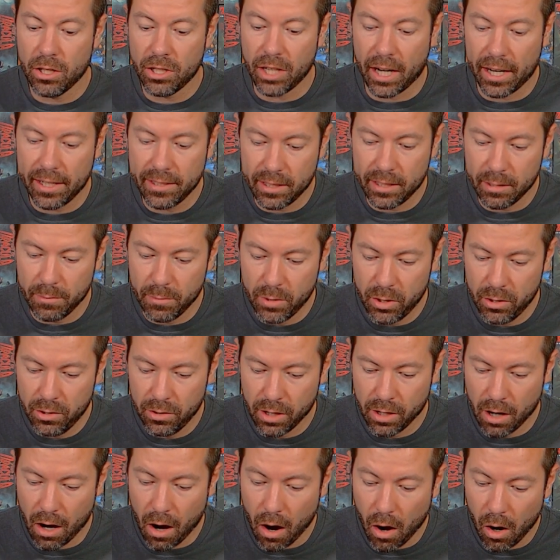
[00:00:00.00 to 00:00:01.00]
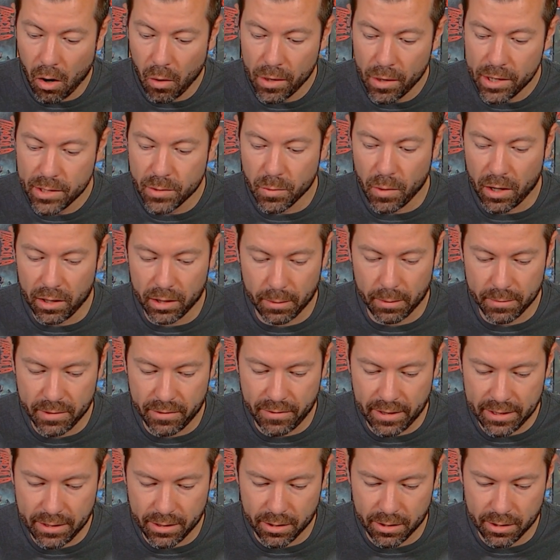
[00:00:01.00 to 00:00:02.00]
icy moon always welcomes
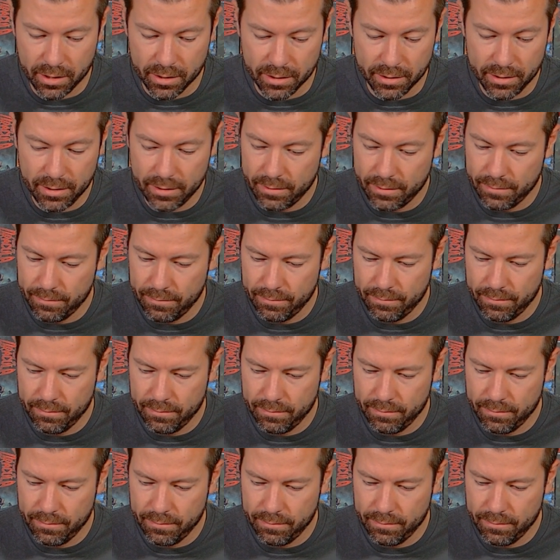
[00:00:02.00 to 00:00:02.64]
visitors.